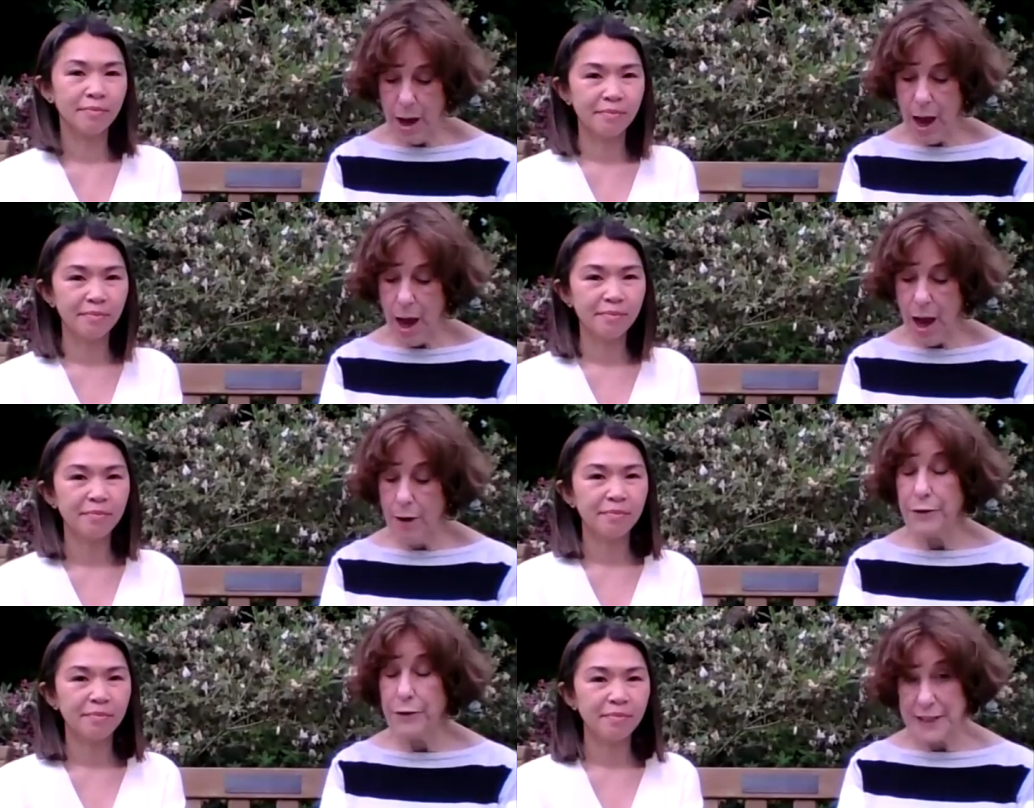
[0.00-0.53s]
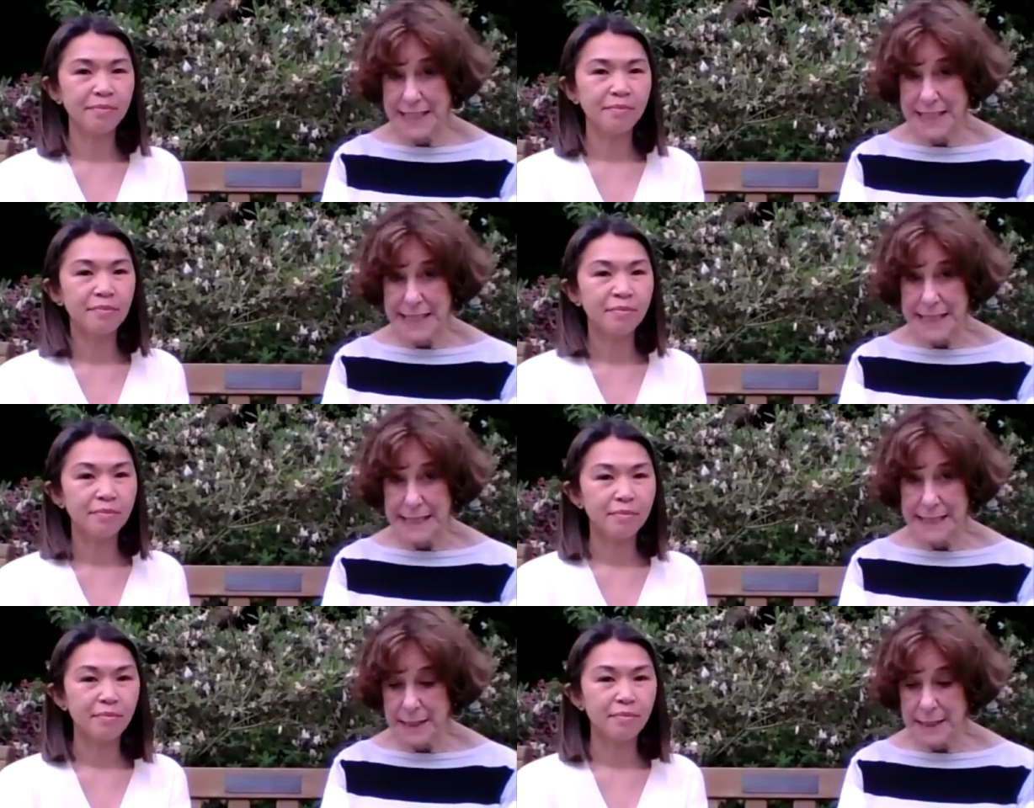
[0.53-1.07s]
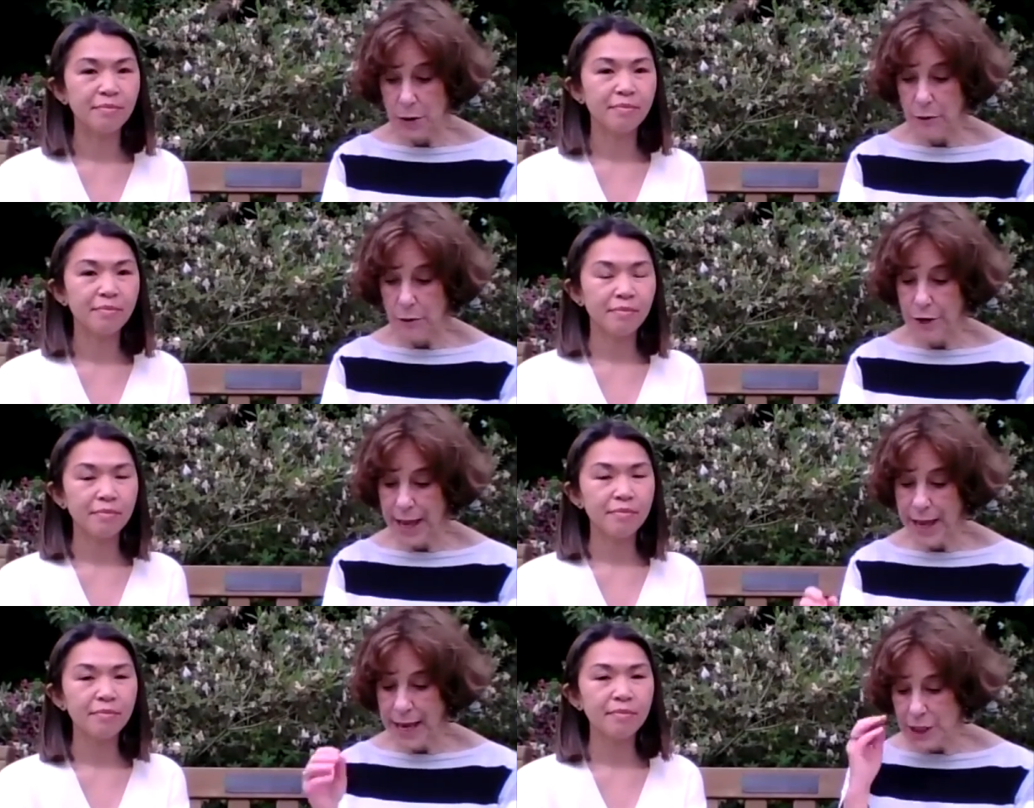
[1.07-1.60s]
Speaker 1: uh, for teens
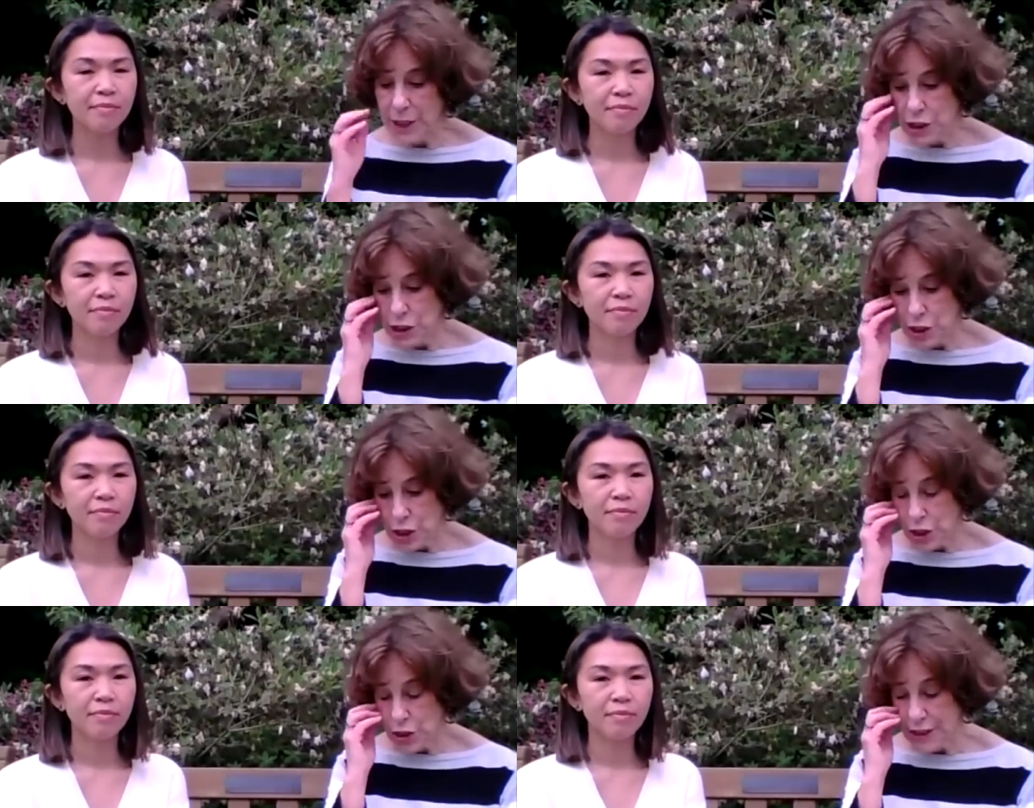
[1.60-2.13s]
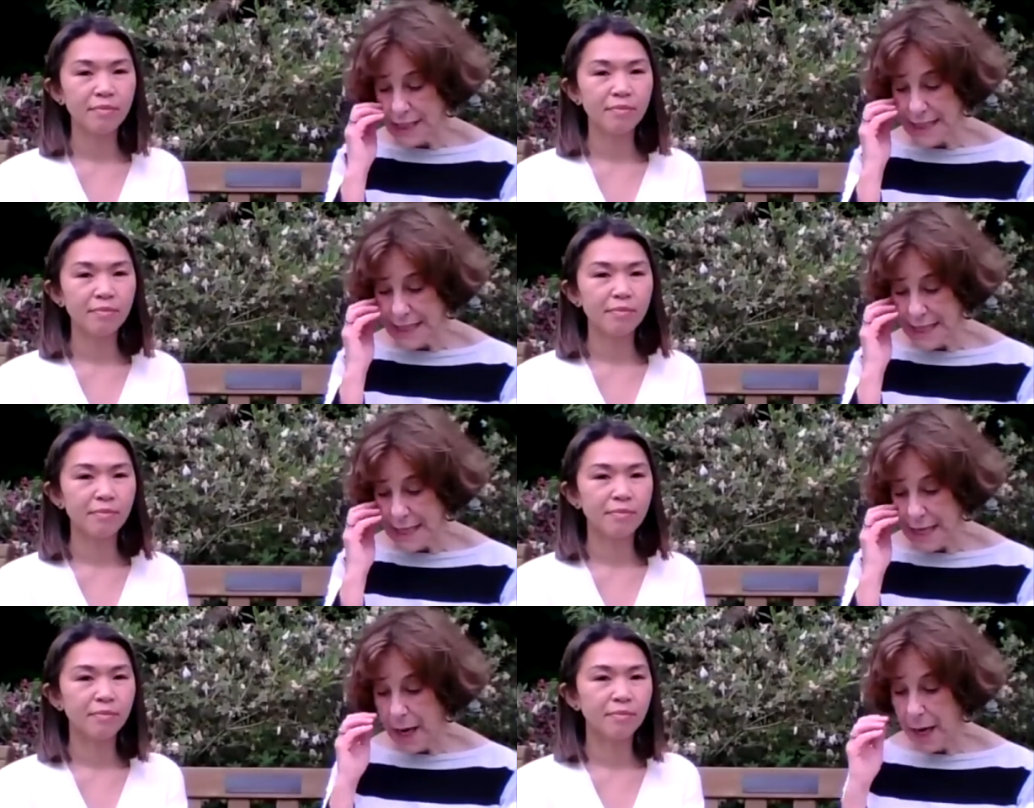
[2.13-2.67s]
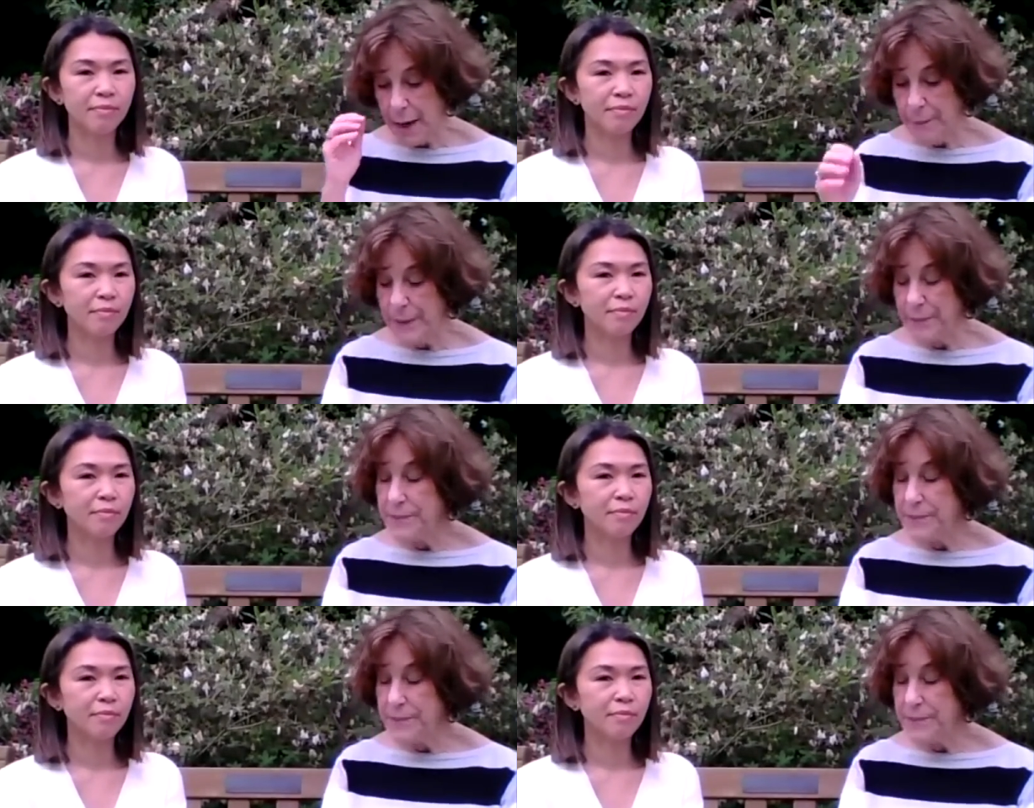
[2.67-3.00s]
for ages 13 and up